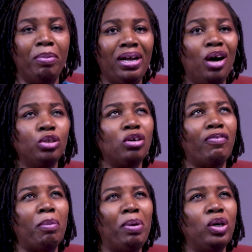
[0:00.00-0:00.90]
Out of
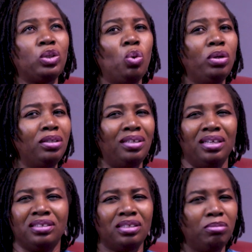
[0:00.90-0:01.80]
about 100
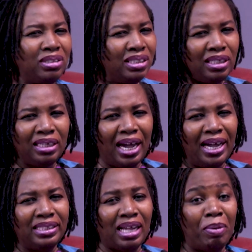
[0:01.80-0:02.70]
and something
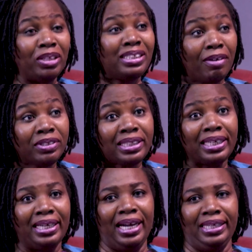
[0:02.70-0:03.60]
guys, about 70
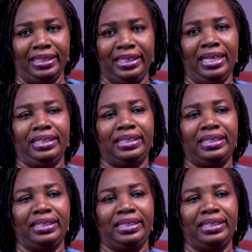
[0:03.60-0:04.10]
guys, yes.